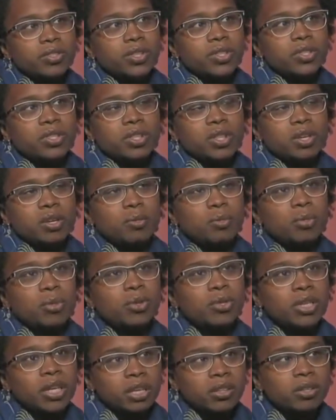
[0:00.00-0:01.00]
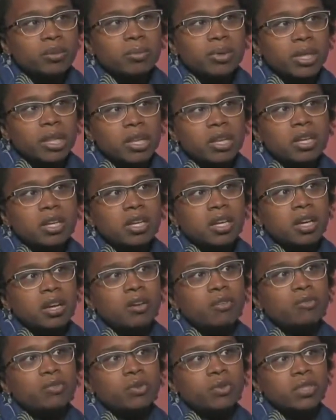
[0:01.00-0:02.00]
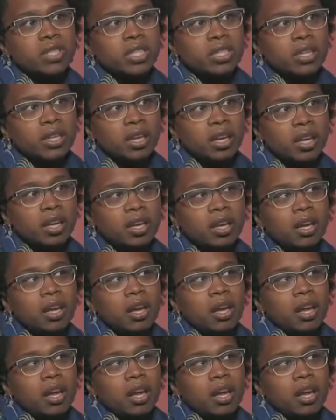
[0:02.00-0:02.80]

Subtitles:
just the predictability of routine.